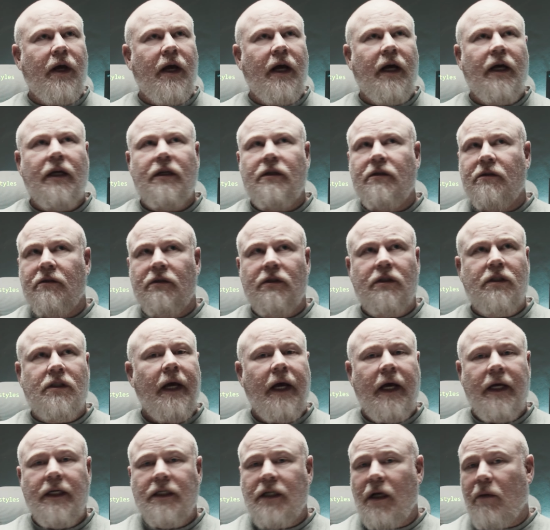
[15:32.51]
and
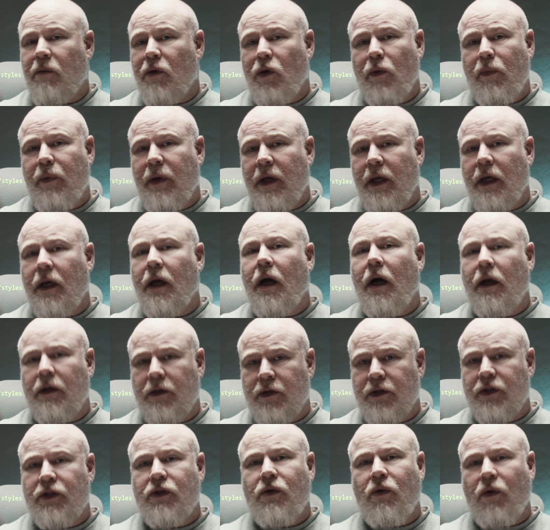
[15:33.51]
WP
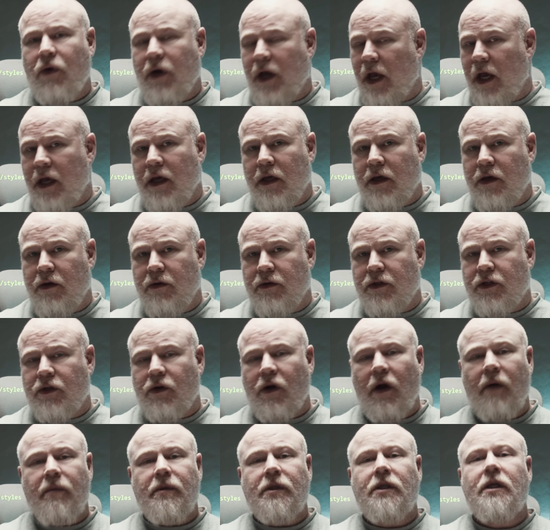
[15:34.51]
underscore enqueue
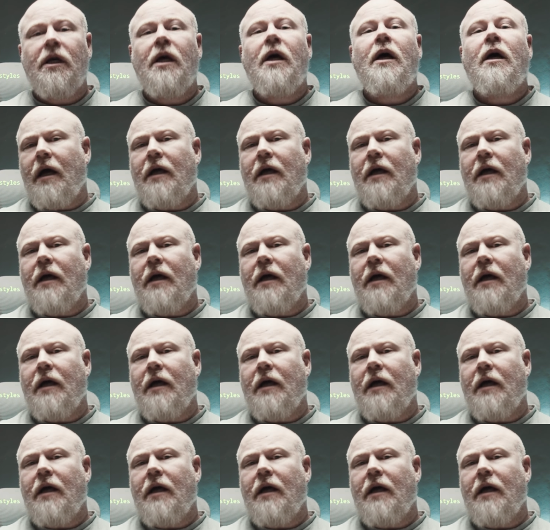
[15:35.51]
scripts,